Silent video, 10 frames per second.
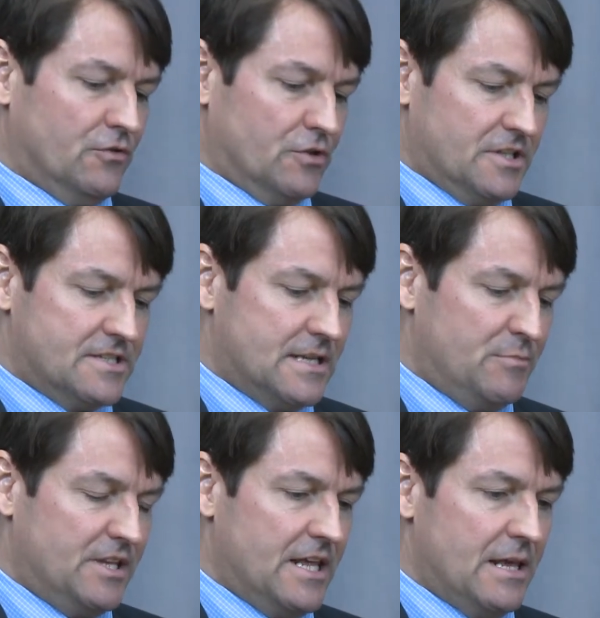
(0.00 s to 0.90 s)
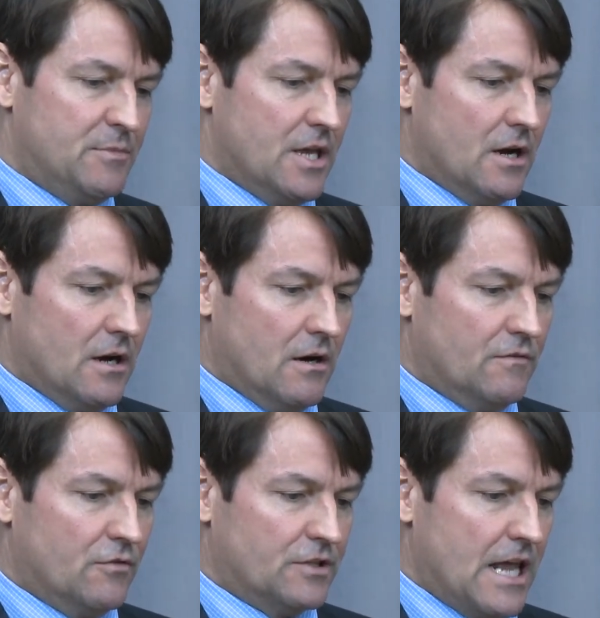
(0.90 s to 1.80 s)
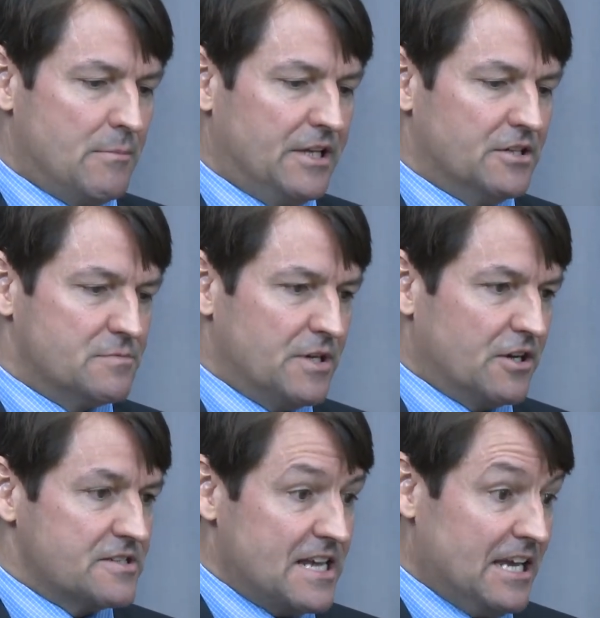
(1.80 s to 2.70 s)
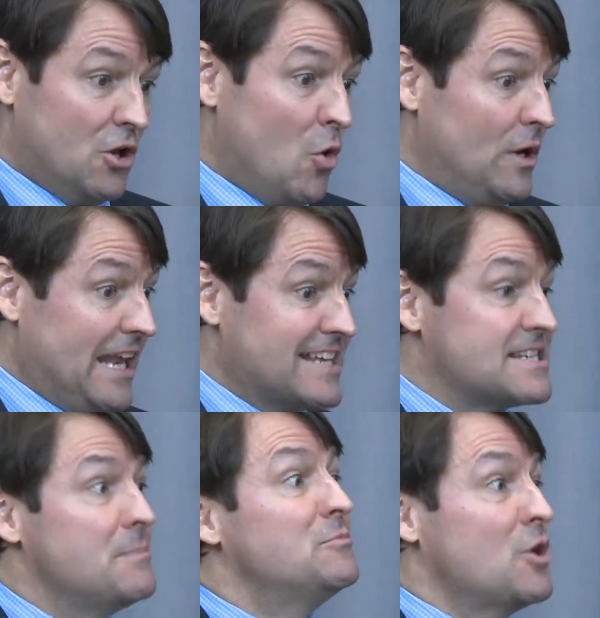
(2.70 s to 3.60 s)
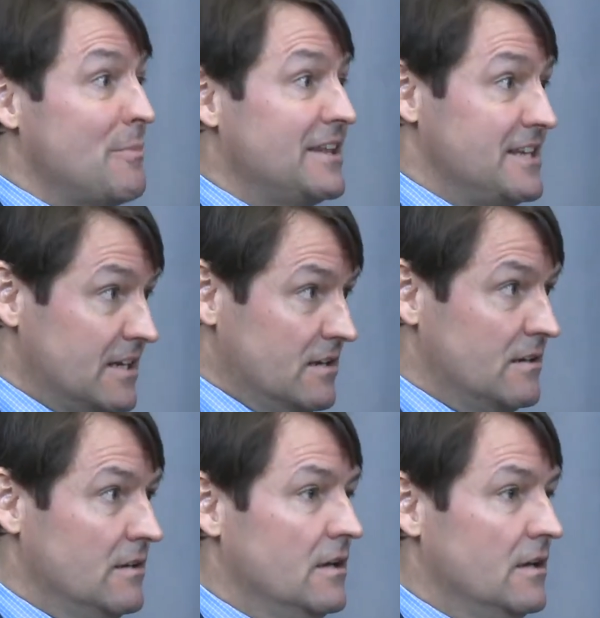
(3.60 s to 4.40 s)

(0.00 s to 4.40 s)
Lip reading: for dyslipidemia, for diabetes, because they know in asymptomatic